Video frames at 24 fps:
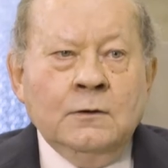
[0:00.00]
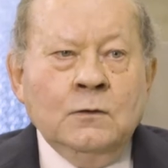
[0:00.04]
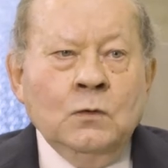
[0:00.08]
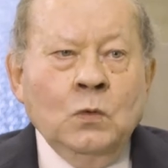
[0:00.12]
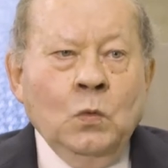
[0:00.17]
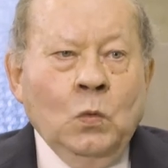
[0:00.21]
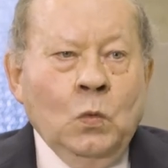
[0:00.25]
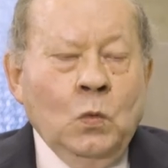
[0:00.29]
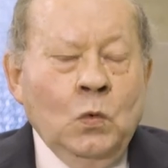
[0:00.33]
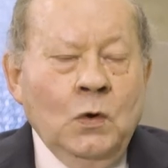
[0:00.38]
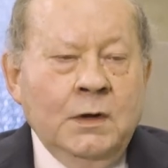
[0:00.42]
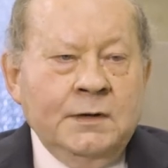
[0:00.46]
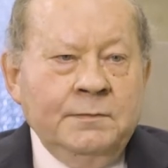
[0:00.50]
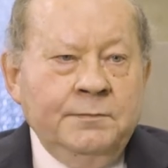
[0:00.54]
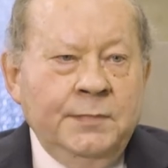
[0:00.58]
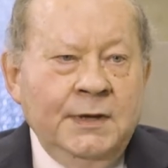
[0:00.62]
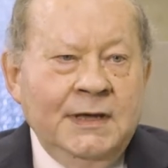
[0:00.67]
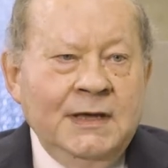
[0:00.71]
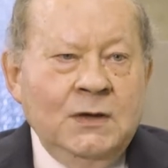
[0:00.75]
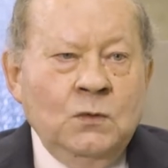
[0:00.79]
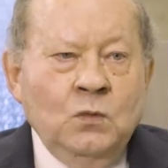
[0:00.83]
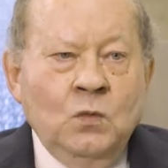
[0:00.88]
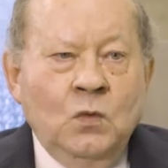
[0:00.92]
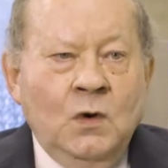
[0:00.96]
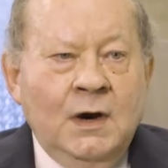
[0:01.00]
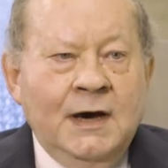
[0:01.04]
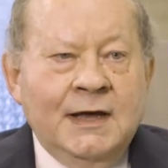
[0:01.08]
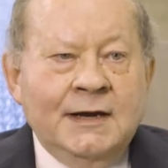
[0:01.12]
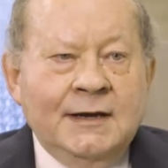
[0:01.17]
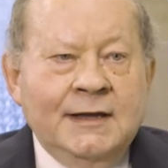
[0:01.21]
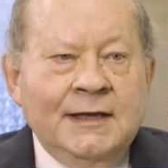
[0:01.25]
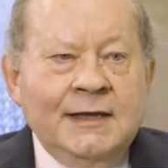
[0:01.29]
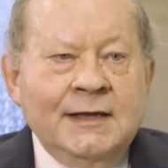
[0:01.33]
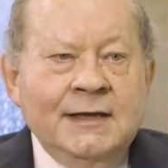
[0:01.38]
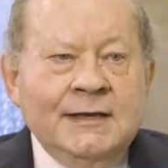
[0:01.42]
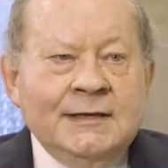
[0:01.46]
would be what
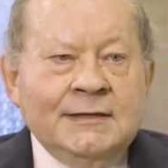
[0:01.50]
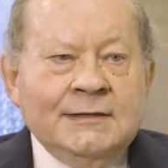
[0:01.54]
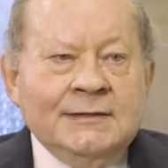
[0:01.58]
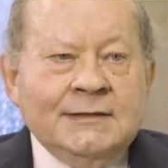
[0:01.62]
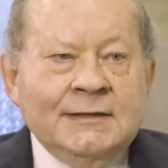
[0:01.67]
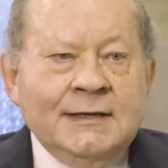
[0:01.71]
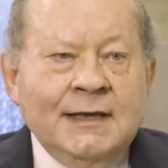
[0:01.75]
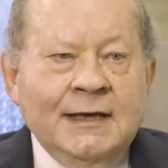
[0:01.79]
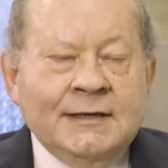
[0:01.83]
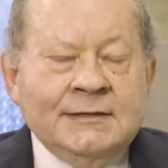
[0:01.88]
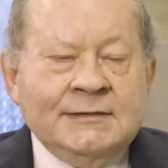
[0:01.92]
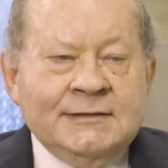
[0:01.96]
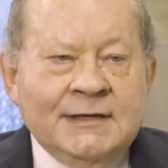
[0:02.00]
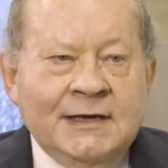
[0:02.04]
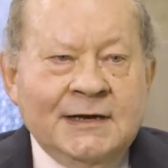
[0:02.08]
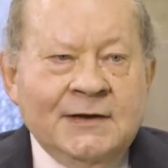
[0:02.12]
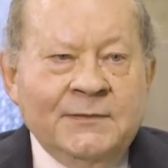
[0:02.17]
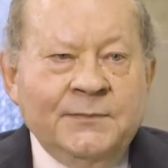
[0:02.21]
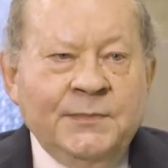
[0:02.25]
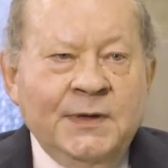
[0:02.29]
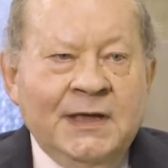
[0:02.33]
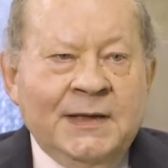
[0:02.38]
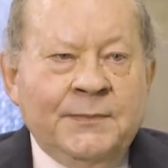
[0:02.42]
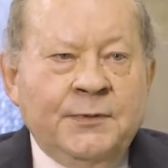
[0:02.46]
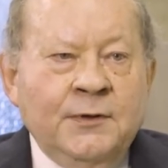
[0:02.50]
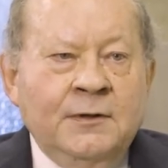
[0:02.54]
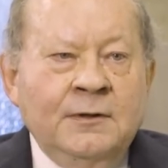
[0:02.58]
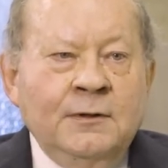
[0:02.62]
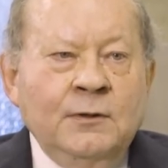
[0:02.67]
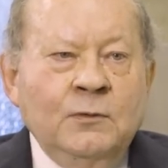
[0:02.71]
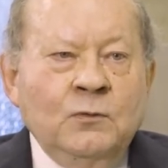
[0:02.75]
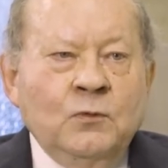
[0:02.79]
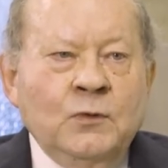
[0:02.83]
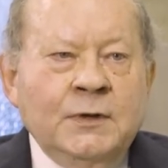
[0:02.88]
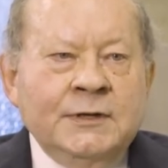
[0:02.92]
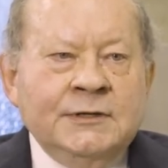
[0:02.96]
a, a set of
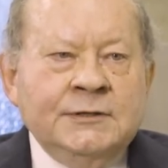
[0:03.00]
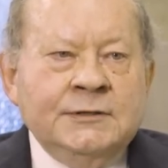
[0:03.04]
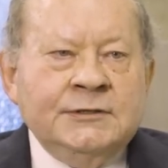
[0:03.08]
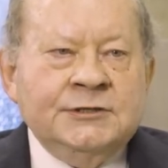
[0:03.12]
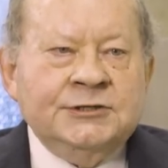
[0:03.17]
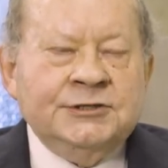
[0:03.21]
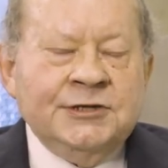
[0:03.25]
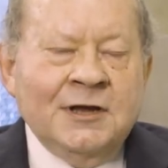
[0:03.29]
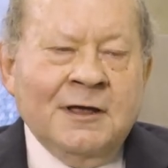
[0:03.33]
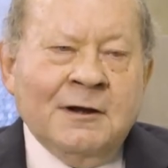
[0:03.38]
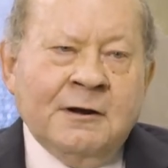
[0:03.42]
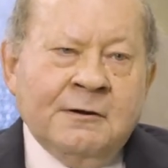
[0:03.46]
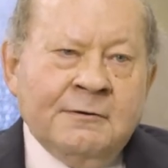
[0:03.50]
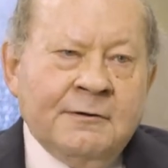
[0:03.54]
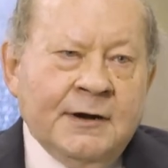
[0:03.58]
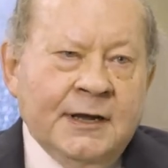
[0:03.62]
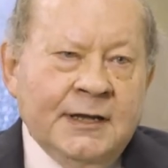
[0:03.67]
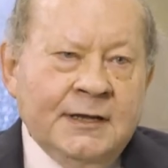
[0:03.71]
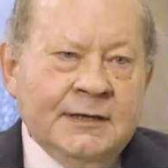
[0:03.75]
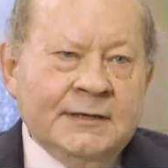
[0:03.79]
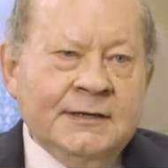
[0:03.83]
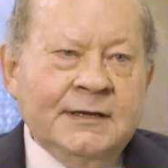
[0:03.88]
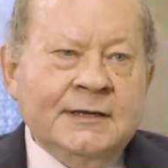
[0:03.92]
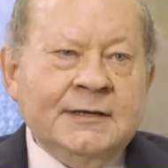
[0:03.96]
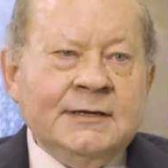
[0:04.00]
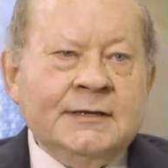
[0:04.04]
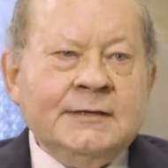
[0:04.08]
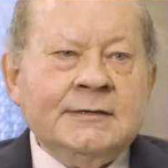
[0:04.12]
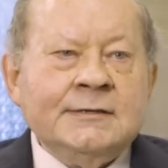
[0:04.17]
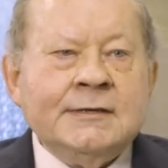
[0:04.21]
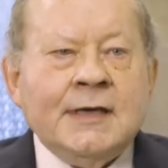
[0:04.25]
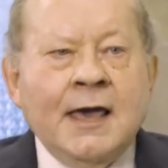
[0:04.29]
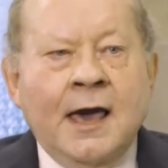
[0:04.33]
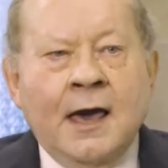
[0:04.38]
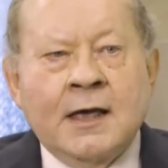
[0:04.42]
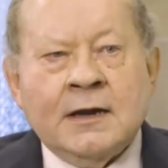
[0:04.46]
people would generate
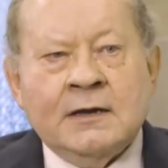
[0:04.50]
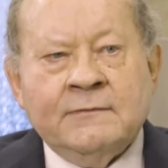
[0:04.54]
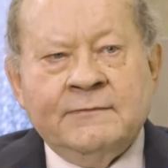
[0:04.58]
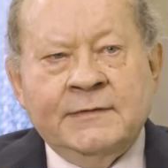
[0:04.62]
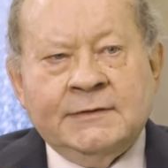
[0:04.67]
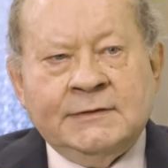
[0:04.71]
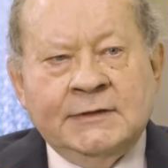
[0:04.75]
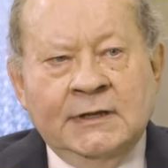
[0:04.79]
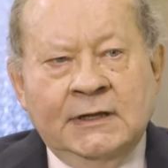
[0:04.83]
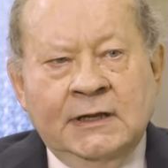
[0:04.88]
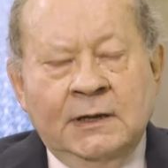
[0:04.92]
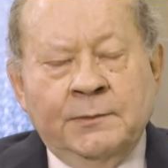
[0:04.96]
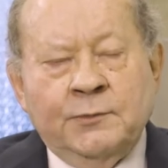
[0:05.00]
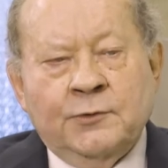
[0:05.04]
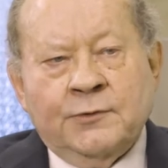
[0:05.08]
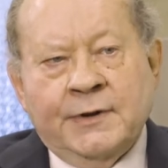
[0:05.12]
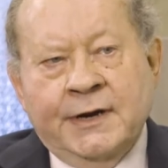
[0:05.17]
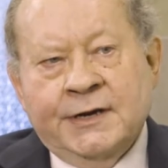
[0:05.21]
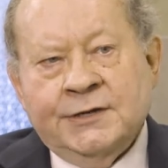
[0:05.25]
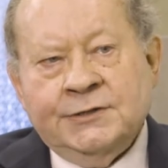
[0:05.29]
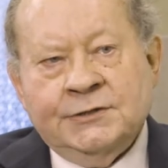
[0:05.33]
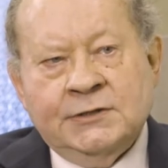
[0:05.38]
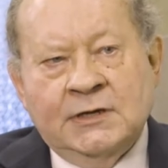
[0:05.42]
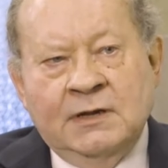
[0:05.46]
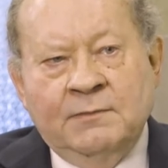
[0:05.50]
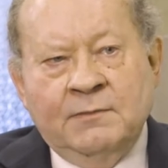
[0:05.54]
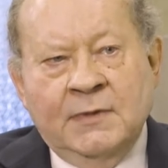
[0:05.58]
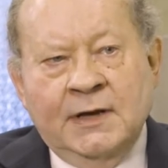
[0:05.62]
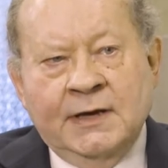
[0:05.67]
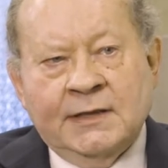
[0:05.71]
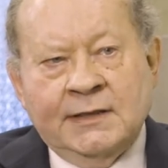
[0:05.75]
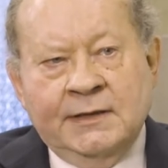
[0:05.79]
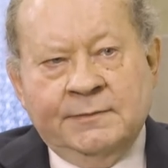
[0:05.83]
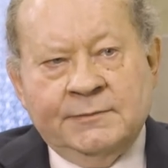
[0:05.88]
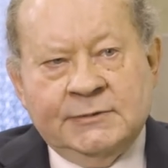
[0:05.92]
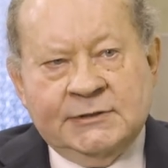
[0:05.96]
out of a deliberation
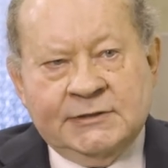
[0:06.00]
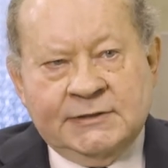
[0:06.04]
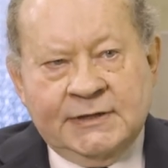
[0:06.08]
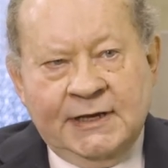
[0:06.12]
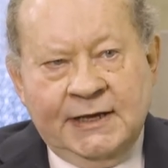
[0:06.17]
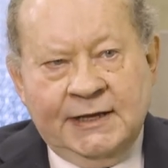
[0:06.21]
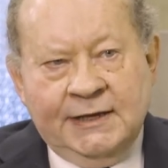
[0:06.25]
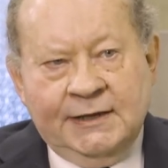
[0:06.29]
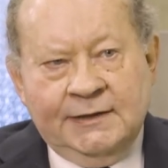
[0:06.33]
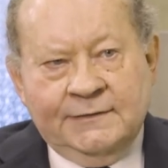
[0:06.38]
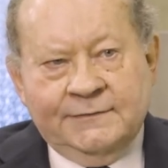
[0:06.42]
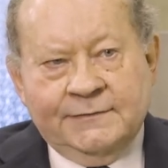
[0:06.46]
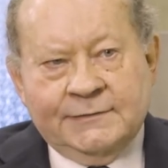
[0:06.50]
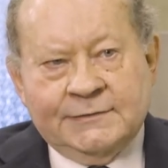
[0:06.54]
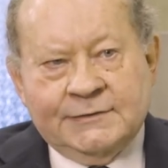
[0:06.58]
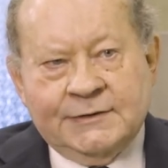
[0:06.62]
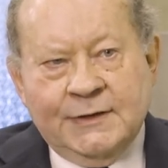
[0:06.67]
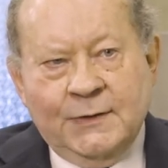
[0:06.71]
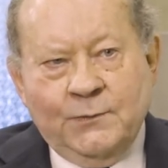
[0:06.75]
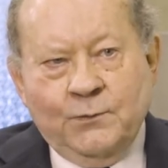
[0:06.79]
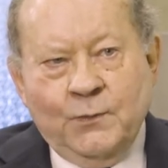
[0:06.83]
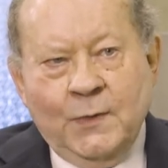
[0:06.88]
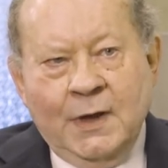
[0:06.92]
among themselves.